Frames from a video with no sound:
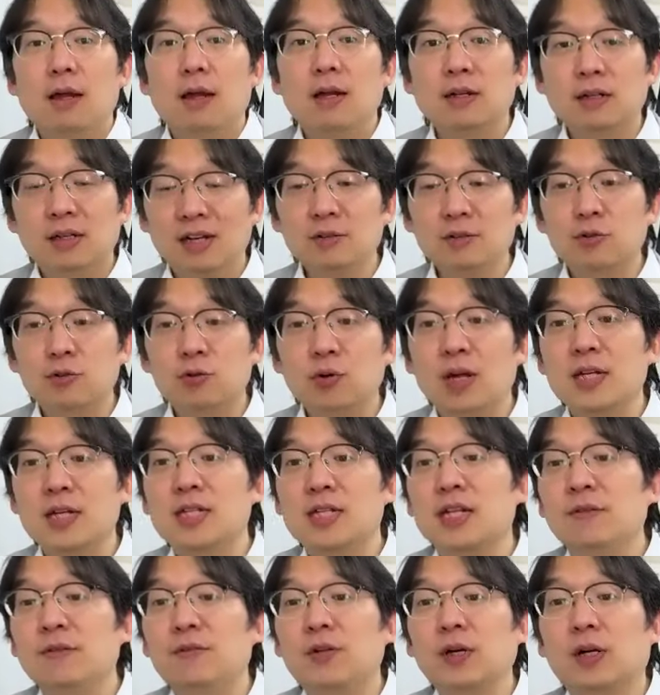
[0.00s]
In
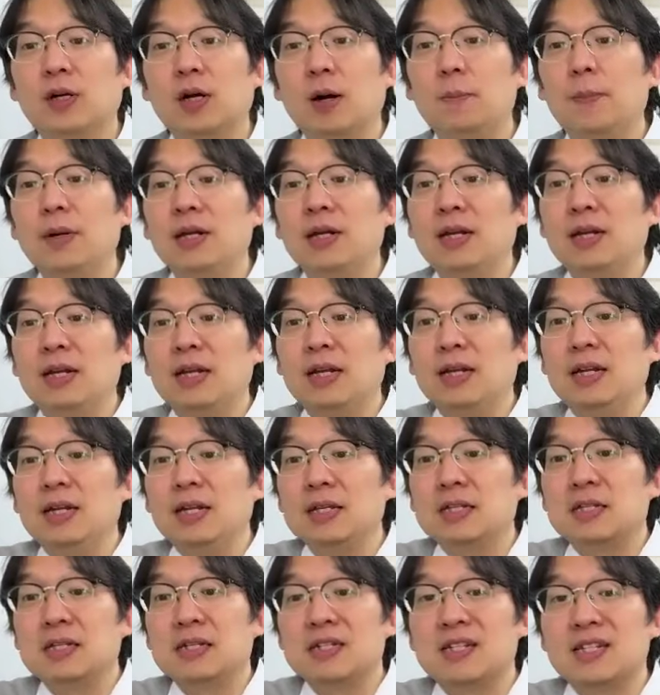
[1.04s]
contrast, if the company
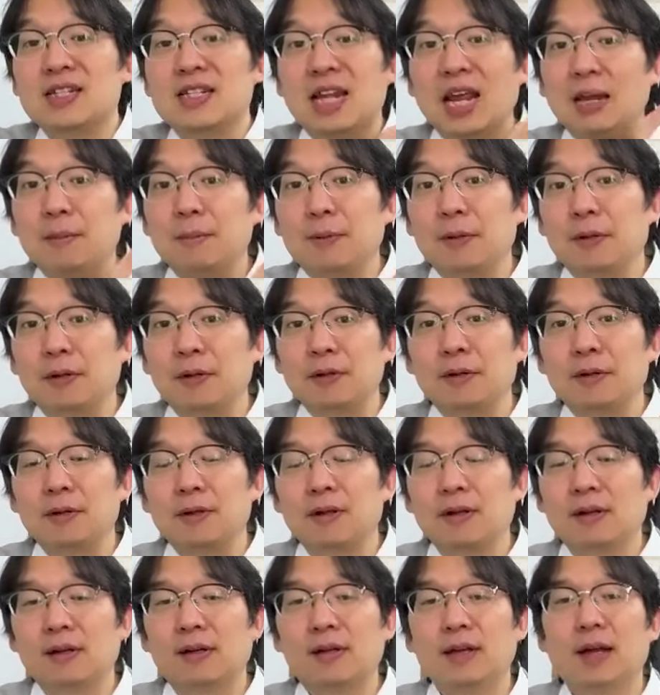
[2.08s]
is stable,
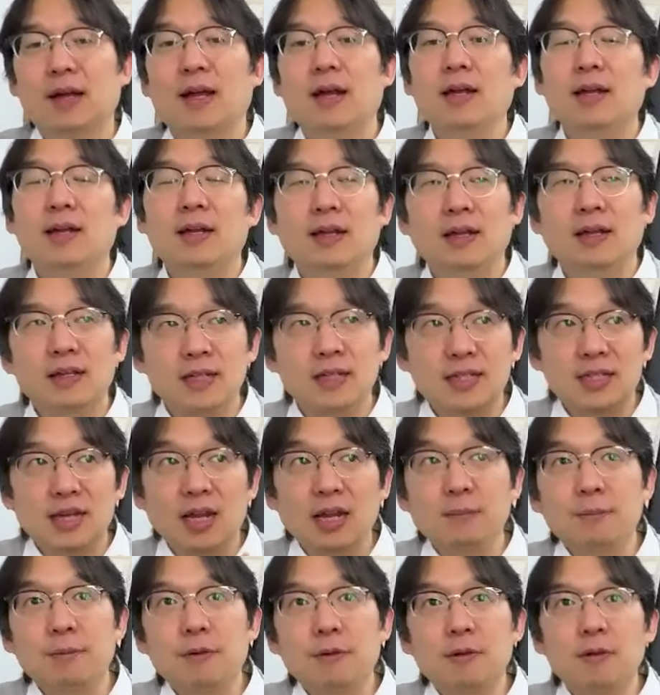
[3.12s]
okay,
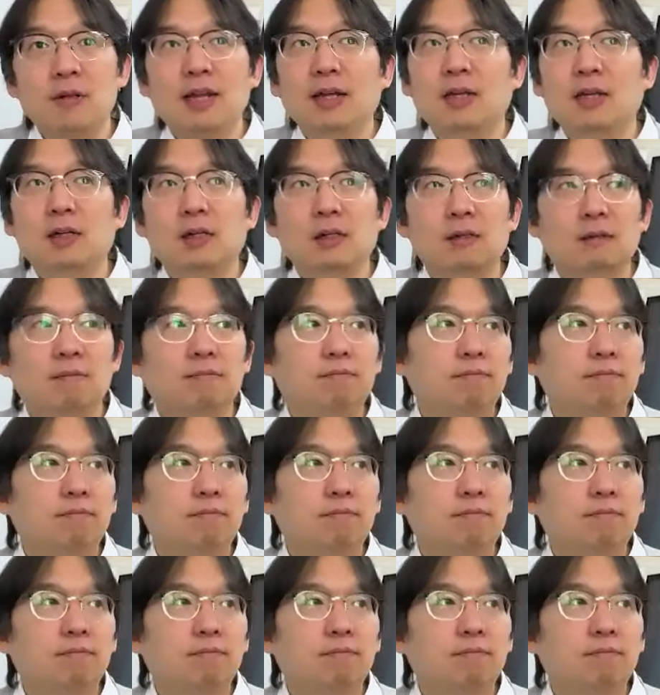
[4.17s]
stable like